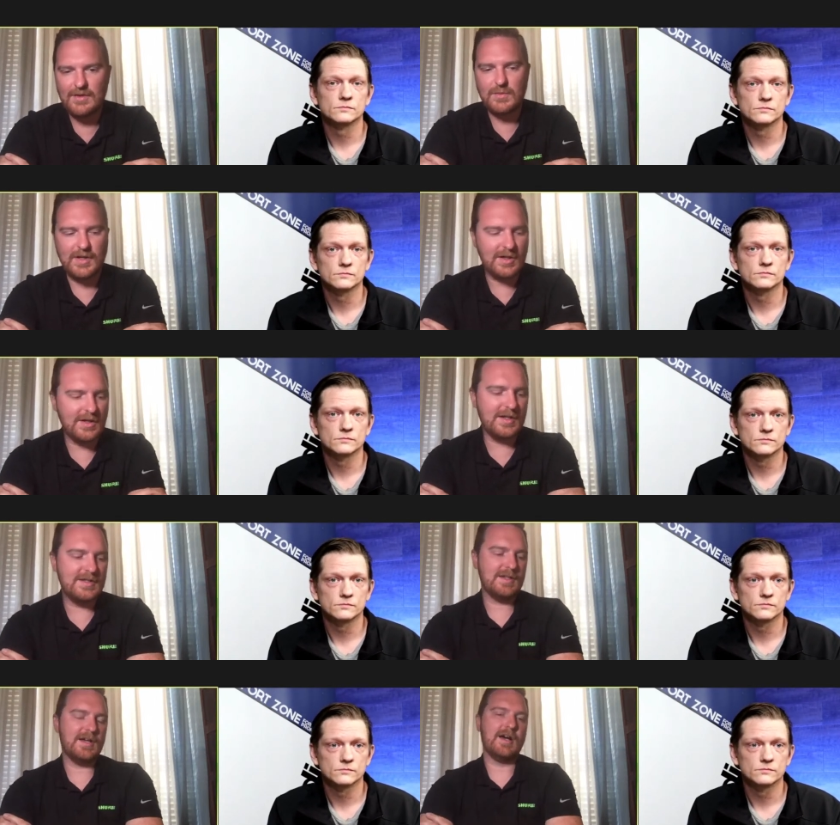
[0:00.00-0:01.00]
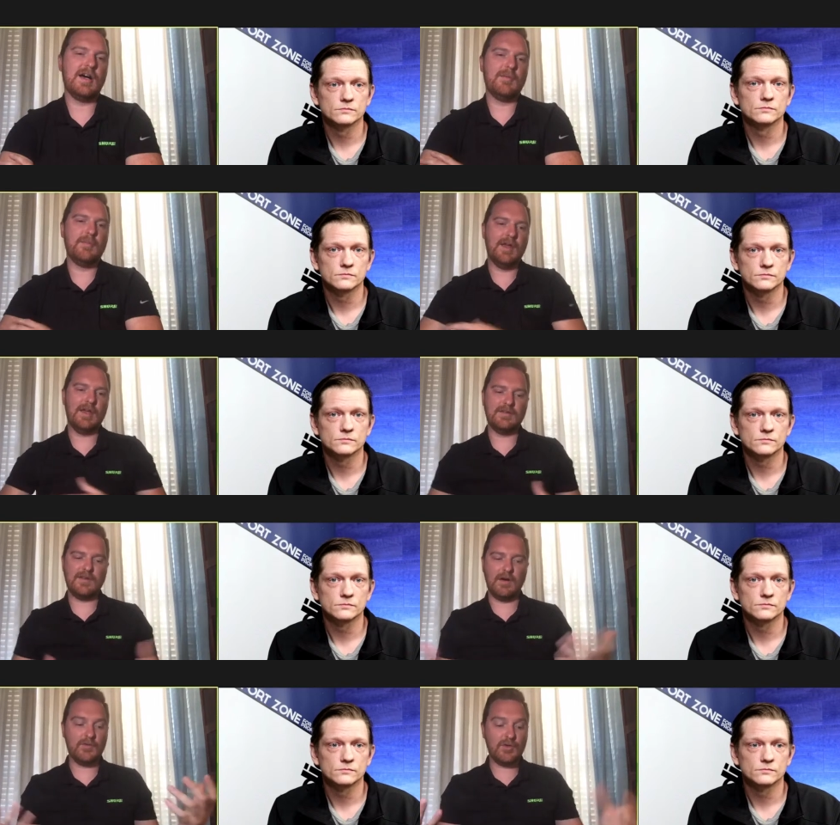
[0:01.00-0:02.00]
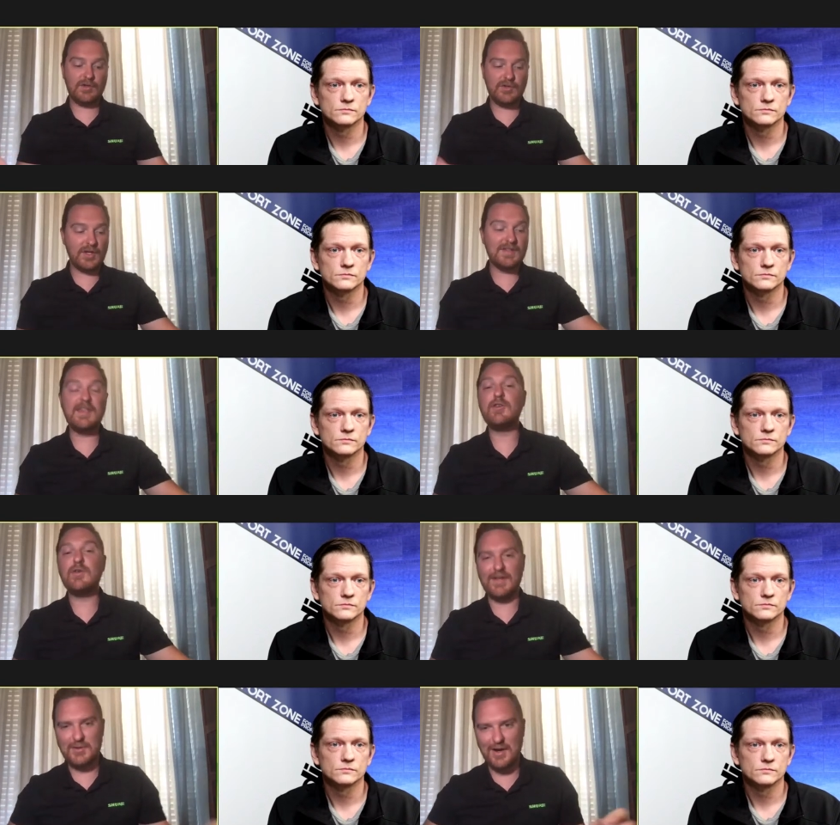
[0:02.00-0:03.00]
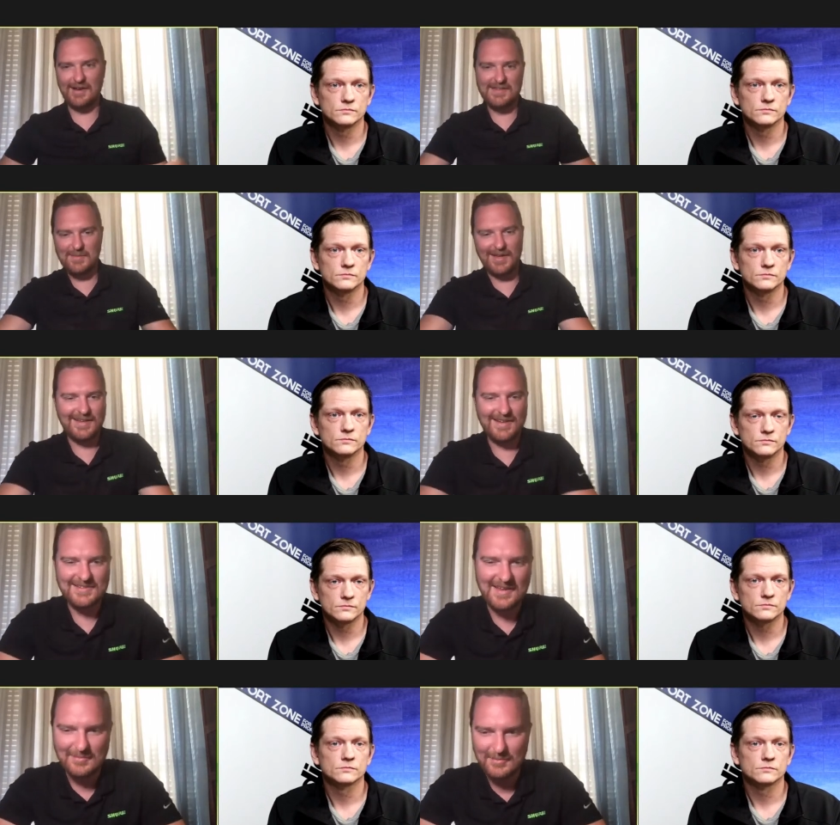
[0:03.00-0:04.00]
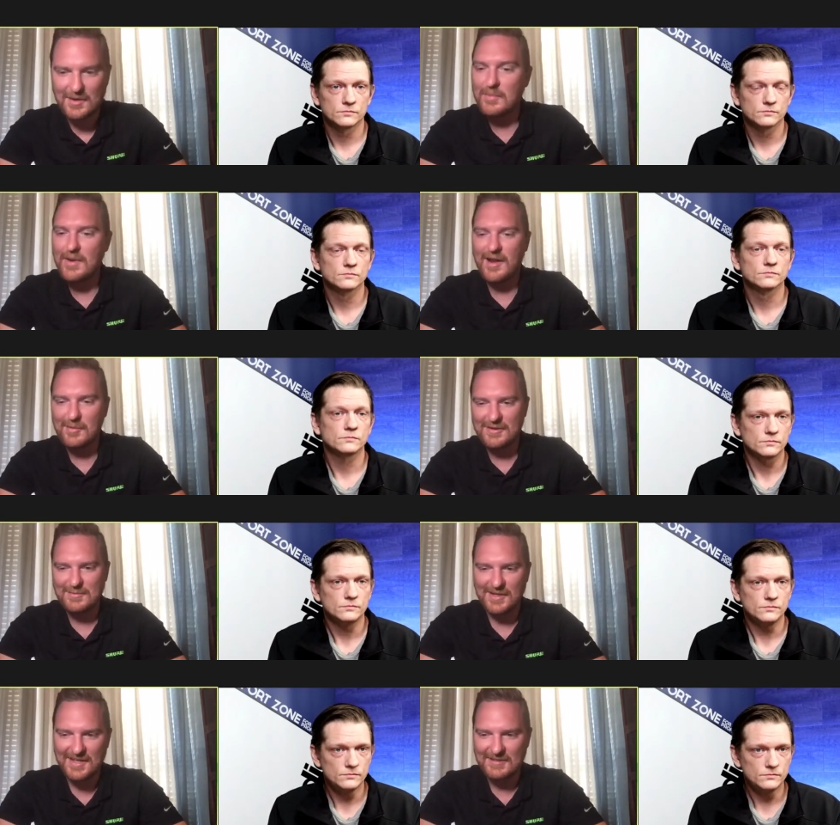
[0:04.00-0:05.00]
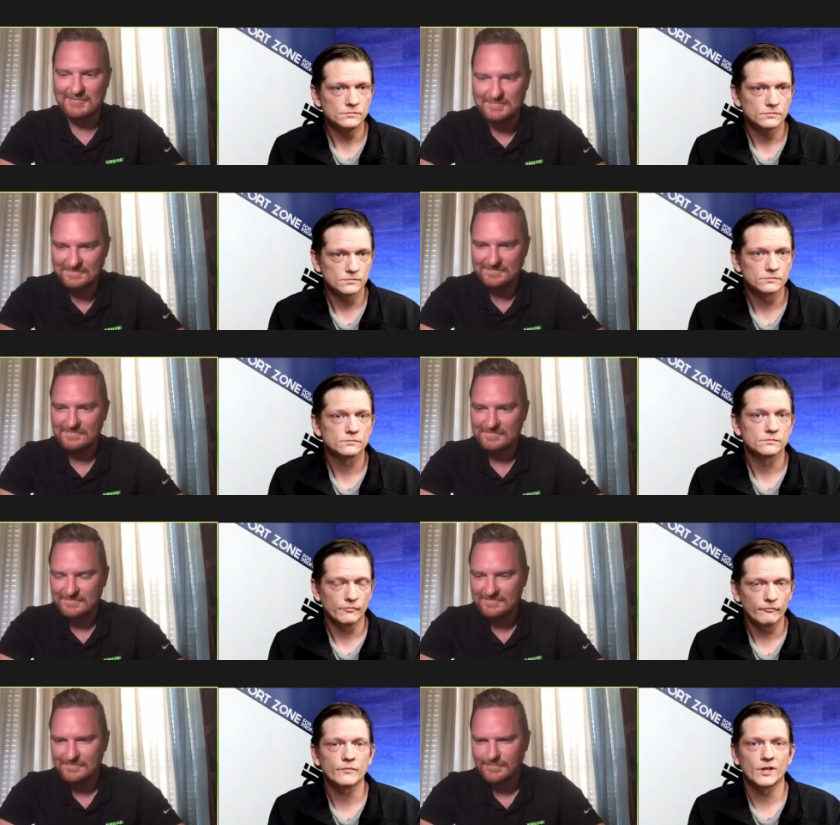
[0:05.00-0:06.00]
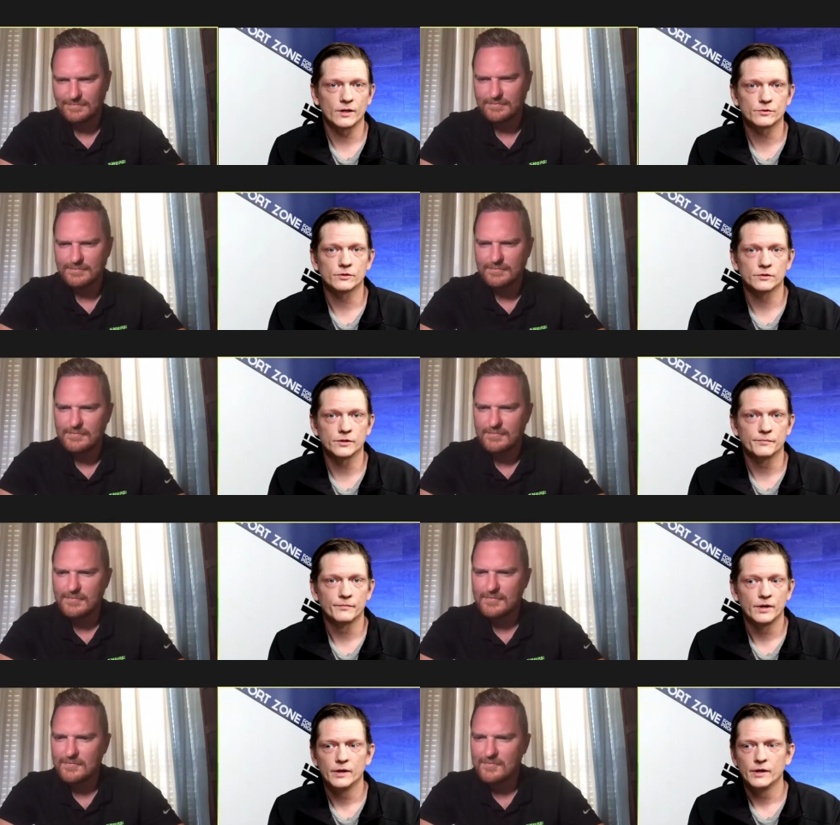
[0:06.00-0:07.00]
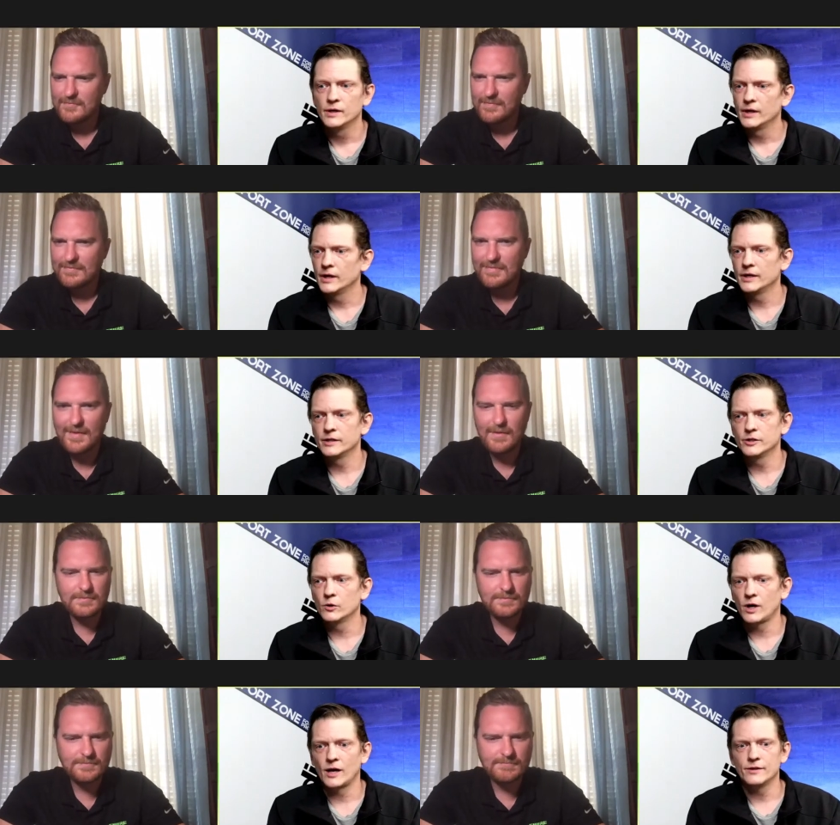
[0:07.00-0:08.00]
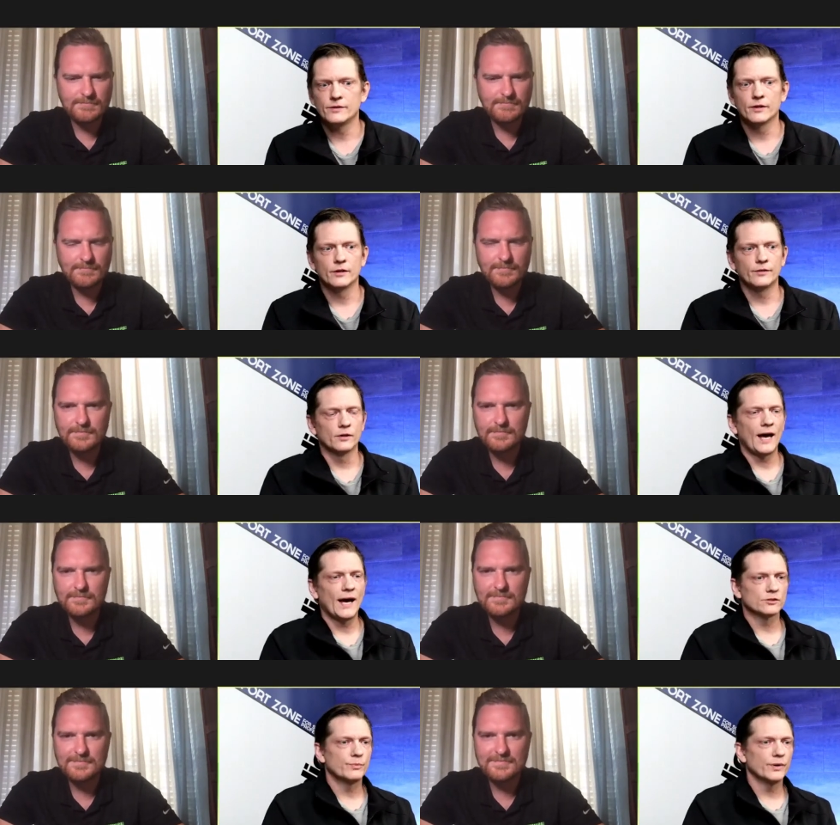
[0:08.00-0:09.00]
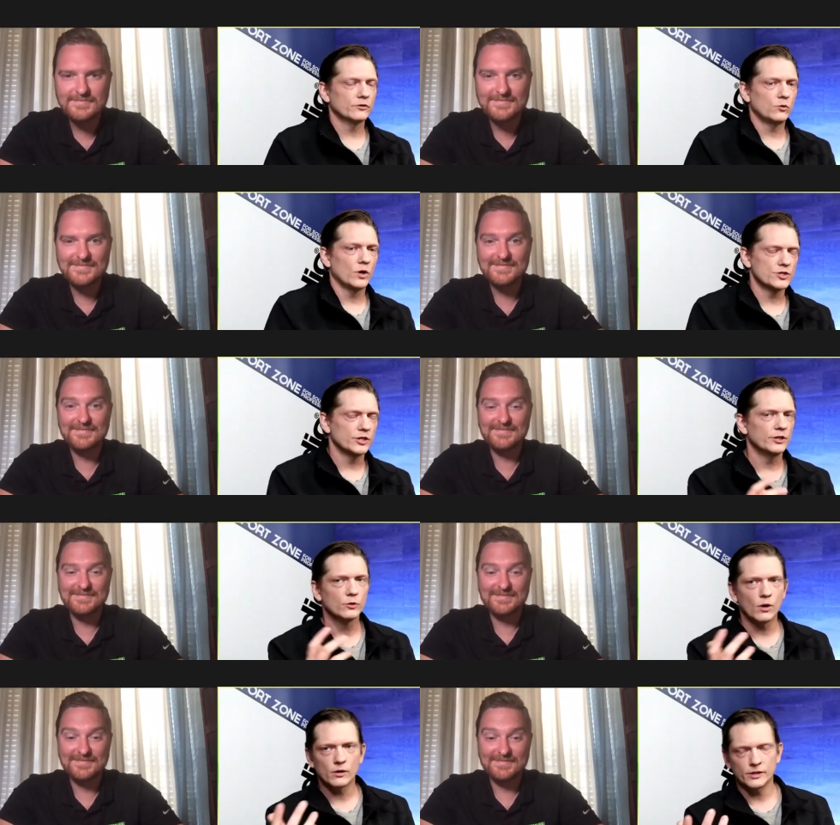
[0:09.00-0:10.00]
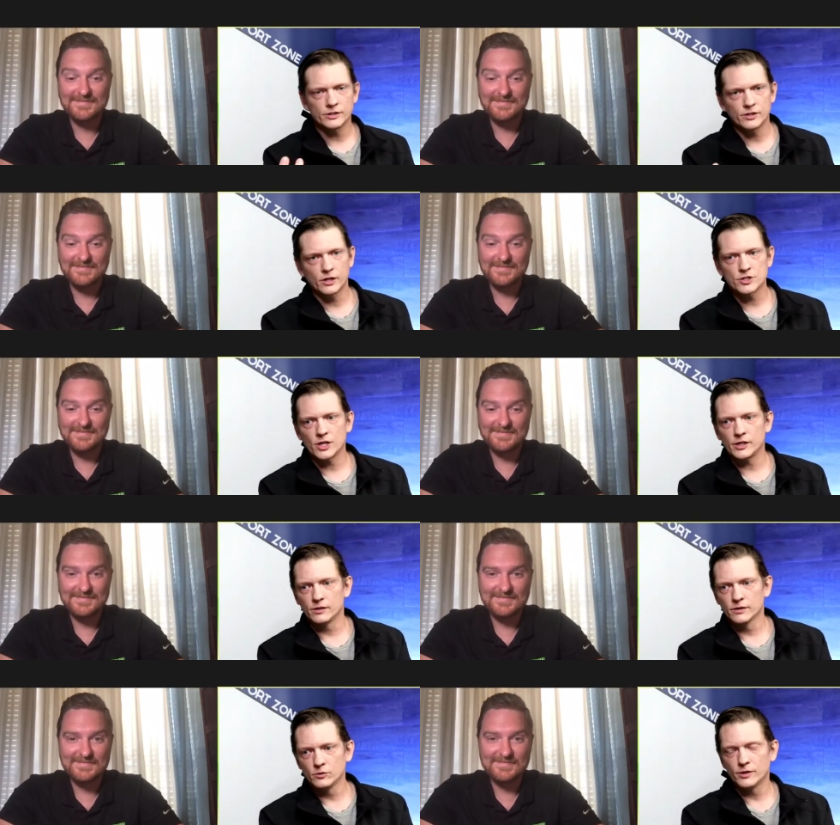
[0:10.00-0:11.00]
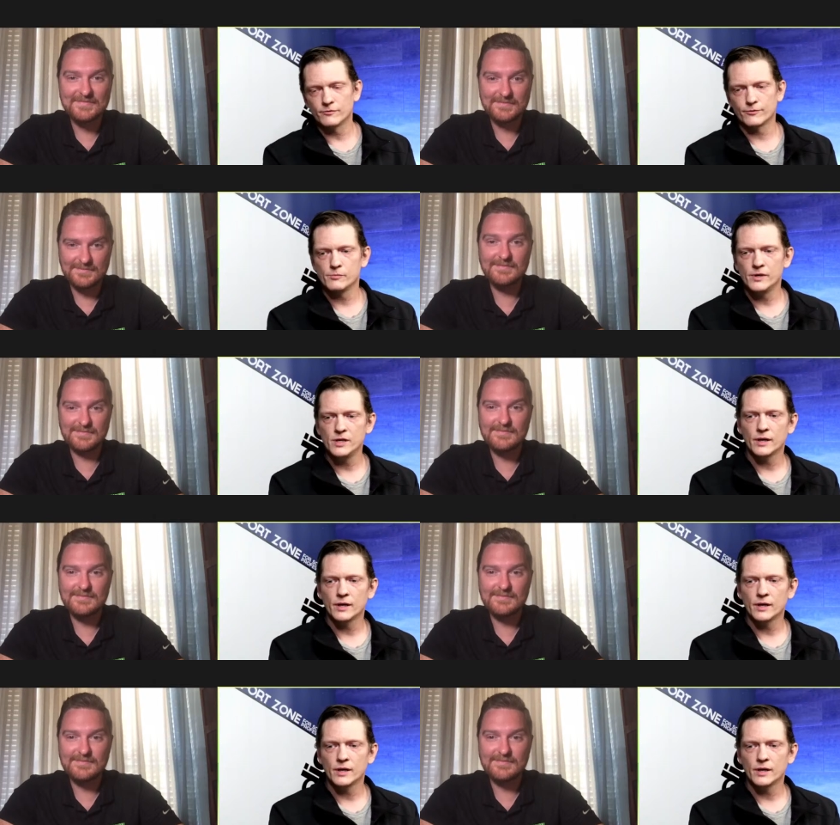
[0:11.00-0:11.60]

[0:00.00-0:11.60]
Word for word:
Speaker 1: as we could, um, and are continually trying to make it as com- compatible as we can.
Speaker 2: Absolutely. And you know what? I think that the last biggest question, and you already touched on it a little bit for me,